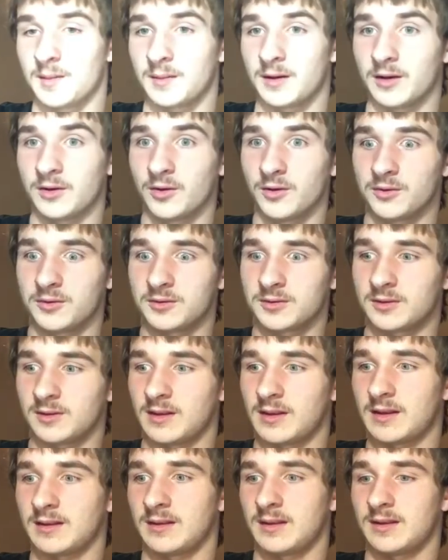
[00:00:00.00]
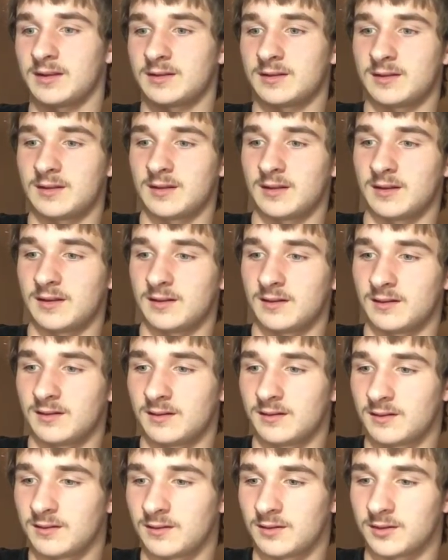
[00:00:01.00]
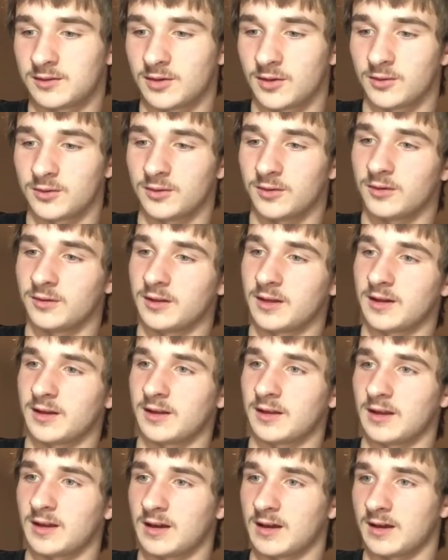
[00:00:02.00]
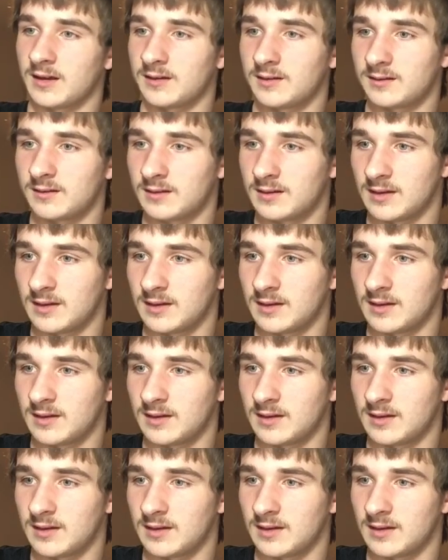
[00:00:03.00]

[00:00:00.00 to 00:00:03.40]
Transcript: But I know it was a lot less than the total that I got.